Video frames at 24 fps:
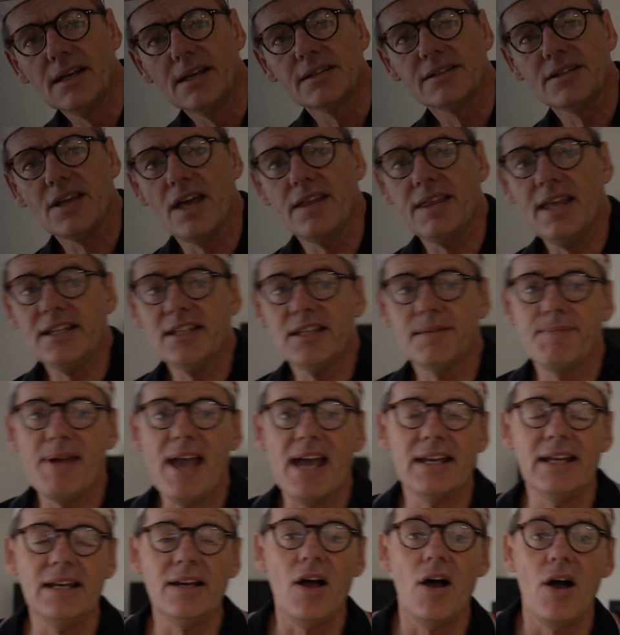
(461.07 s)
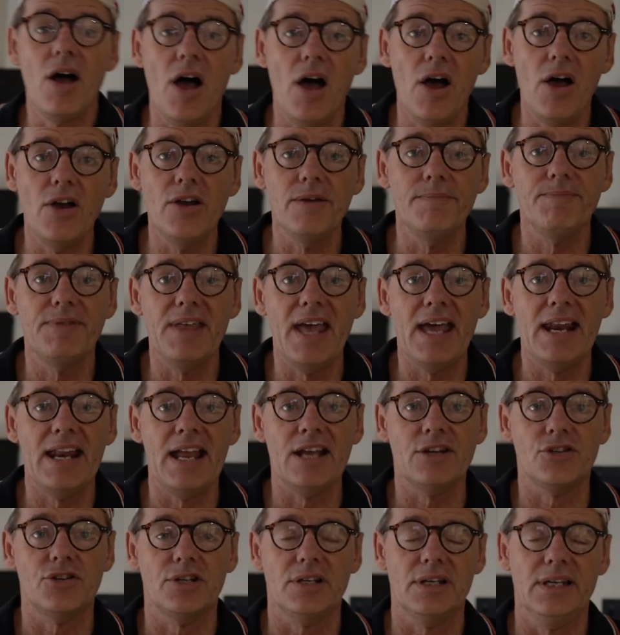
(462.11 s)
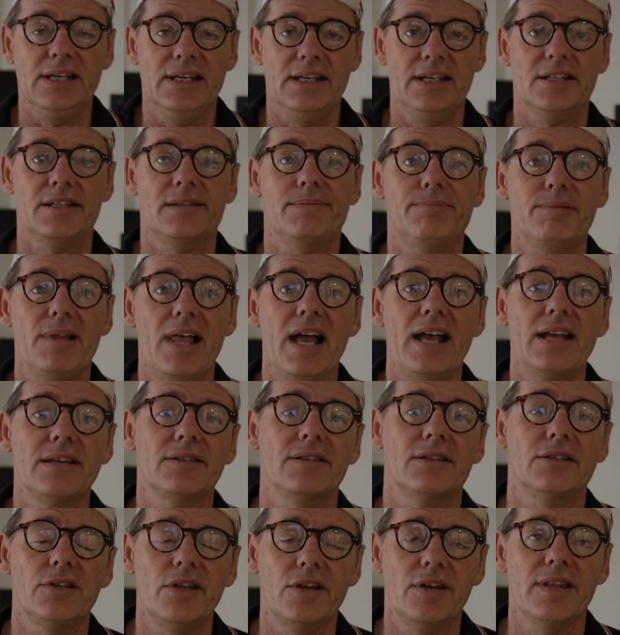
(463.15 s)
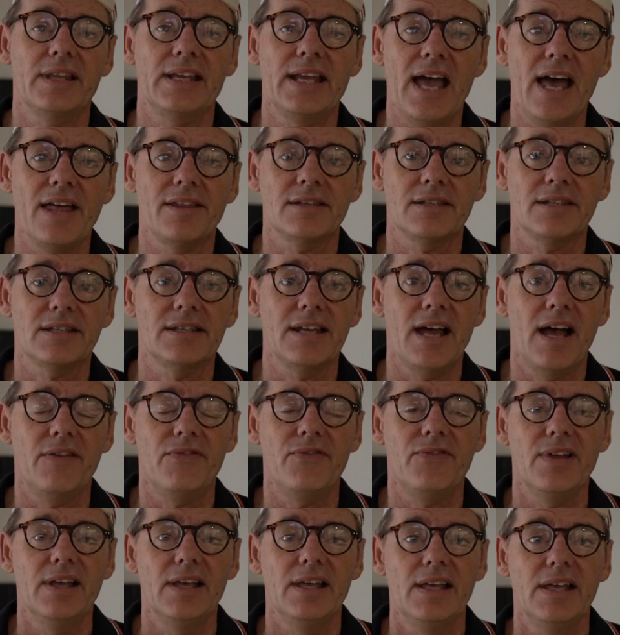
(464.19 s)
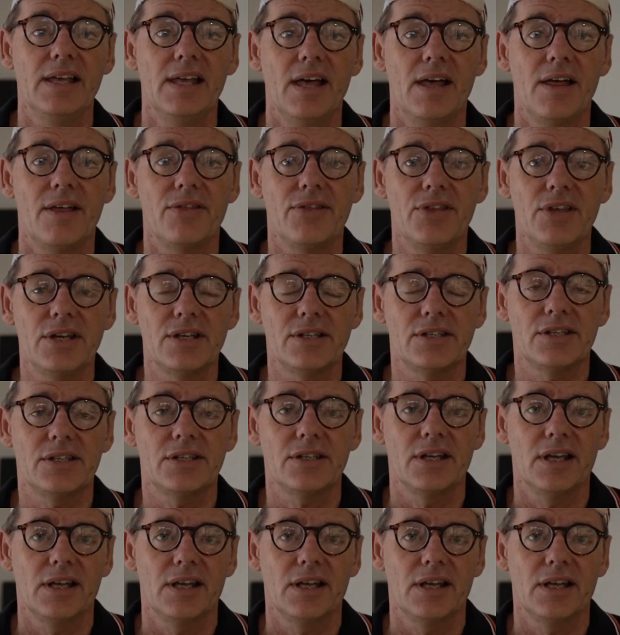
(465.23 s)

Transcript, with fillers: So that's about it. I hope that actually explains a lot of the other stuff that